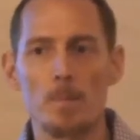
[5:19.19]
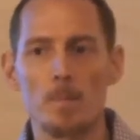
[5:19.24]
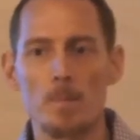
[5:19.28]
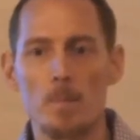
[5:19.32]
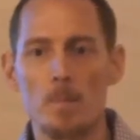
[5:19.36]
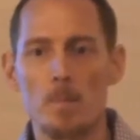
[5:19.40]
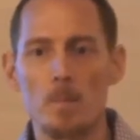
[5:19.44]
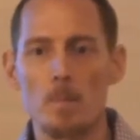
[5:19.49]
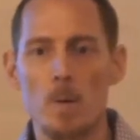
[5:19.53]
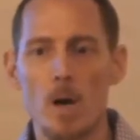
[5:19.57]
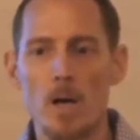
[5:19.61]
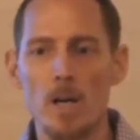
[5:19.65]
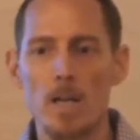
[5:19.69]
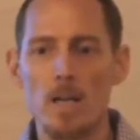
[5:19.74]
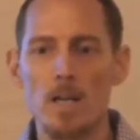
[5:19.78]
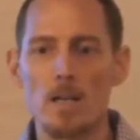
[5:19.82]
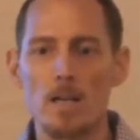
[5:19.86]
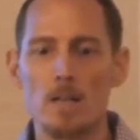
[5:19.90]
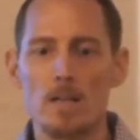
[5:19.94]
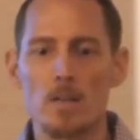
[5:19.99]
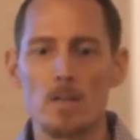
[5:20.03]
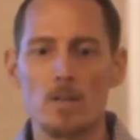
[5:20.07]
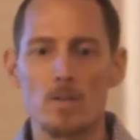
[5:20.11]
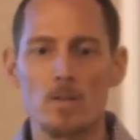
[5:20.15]
Money
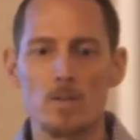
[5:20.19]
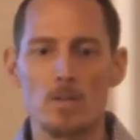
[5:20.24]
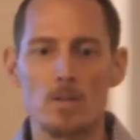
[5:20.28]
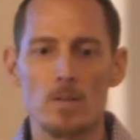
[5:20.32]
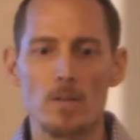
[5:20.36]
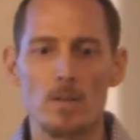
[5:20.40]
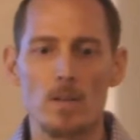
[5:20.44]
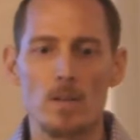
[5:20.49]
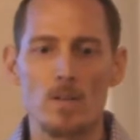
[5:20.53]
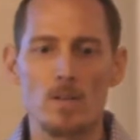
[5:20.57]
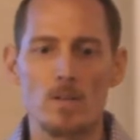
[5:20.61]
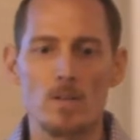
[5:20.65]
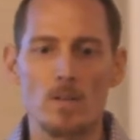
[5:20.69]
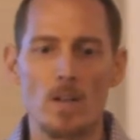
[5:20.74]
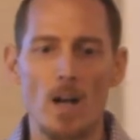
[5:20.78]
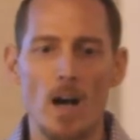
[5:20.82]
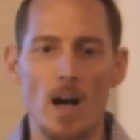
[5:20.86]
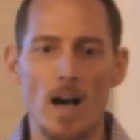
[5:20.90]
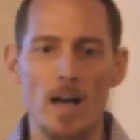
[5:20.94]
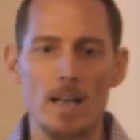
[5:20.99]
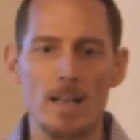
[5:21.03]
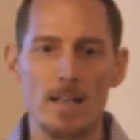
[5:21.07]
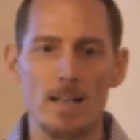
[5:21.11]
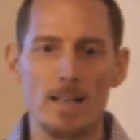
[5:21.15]
is
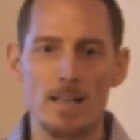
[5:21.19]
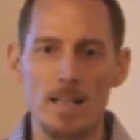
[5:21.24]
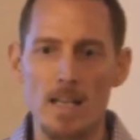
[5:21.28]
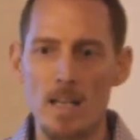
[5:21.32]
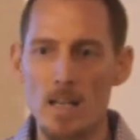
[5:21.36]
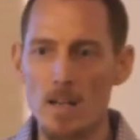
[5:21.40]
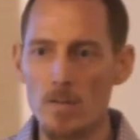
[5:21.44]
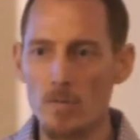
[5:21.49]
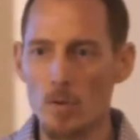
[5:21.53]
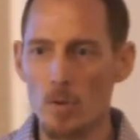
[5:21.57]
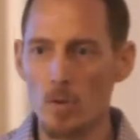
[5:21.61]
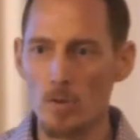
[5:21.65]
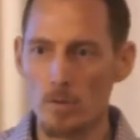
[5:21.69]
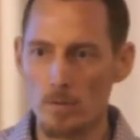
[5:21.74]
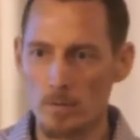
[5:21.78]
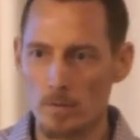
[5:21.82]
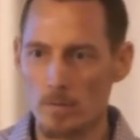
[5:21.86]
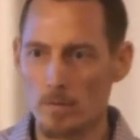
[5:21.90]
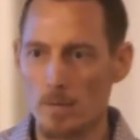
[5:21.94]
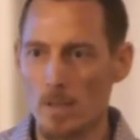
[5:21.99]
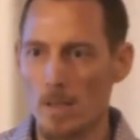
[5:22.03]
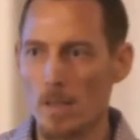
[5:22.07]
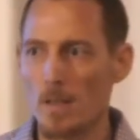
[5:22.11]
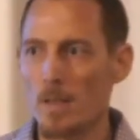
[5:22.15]
not an evil.
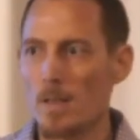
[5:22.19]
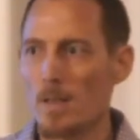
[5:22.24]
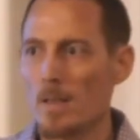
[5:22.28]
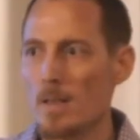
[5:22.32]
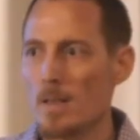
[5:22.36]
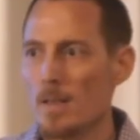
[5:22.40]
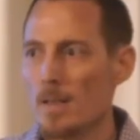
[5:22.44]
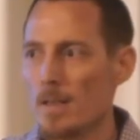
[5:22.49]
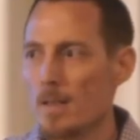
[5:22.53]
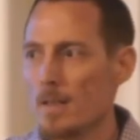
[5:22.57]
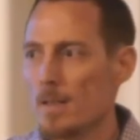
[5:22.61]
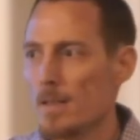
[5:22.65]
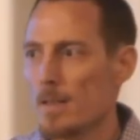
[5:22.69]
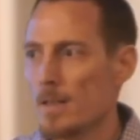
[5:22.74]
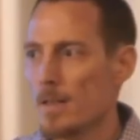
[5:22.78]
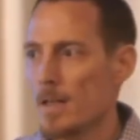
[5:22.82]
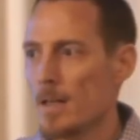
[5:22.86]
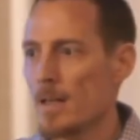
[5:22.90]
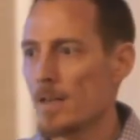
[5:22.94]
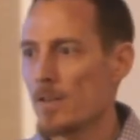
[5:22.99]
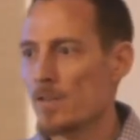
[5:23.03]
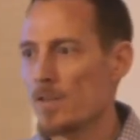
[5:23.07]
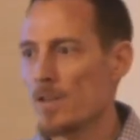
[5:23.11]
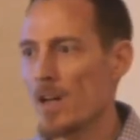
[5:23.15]

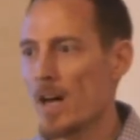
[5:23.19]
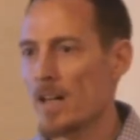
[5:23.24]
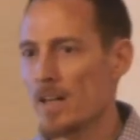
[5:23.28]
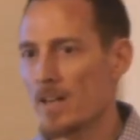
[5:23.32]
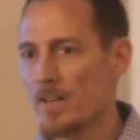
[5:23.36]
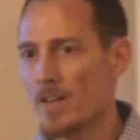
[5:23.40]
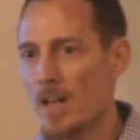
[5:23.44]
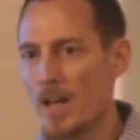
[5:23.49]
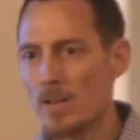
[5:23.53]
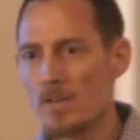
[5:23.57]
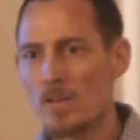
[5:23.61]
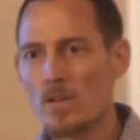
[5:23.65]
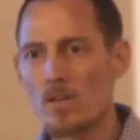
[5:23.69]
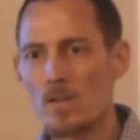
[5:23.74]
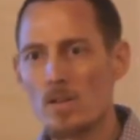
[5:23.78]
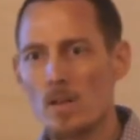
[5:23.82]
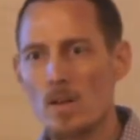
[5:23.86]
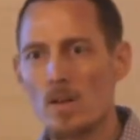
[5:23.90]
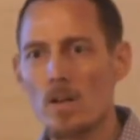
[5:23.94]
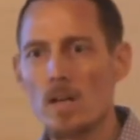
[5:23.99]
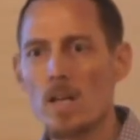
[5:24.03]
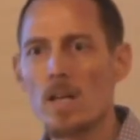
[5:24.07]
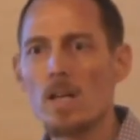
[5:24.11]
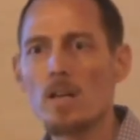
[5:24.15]
It's not a
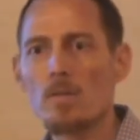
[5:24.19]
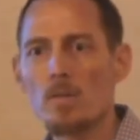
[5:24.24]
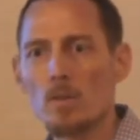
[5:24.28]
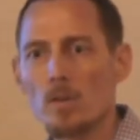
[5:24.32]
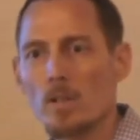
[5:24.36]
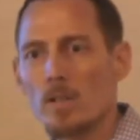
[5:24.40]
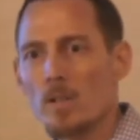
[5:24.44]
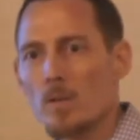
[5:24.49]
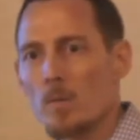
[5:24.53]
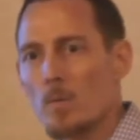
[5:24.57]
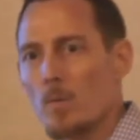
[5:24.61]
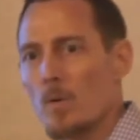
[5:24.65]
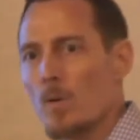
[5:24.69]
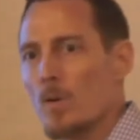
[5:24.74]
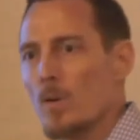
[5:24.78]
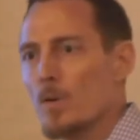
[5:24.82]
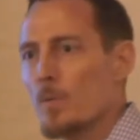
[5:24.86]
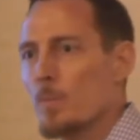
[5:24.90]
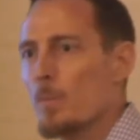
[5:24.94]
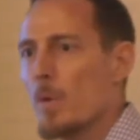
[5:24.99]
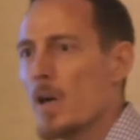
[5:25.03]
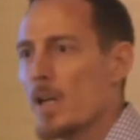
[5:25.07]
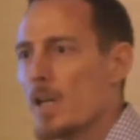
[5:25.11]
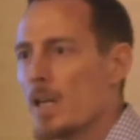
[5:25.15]
necessary evil in the
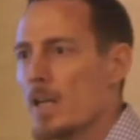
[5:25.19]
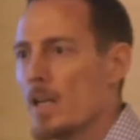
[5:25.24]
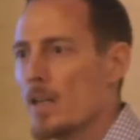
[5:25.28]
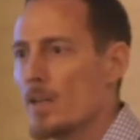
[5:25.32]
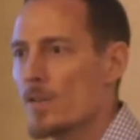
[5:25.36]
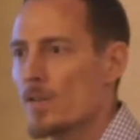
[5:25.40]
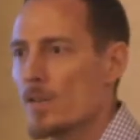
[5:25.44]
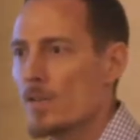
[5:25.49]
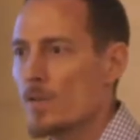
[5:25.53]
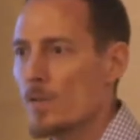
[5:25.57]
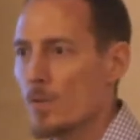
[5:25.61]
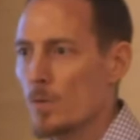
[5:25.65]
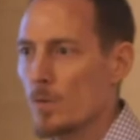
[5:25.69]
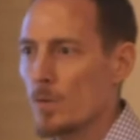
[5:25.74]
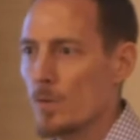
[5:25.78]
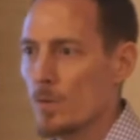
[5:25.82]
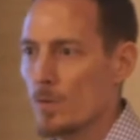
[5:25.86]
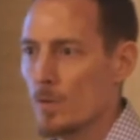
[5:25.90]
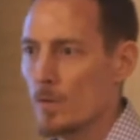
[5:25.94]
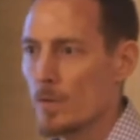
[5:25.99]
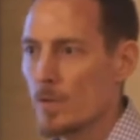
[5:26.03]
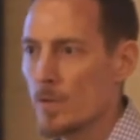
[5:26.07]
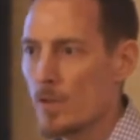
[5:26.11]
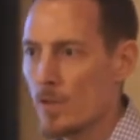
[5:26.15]
world. Money is a tool,
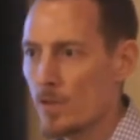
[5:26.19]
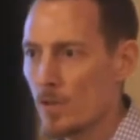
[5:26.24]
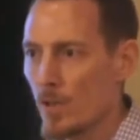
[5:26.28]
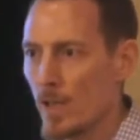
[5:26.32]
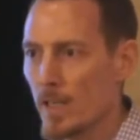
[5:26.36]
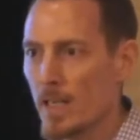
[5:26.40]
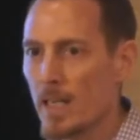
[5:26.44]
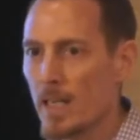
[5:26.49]
just like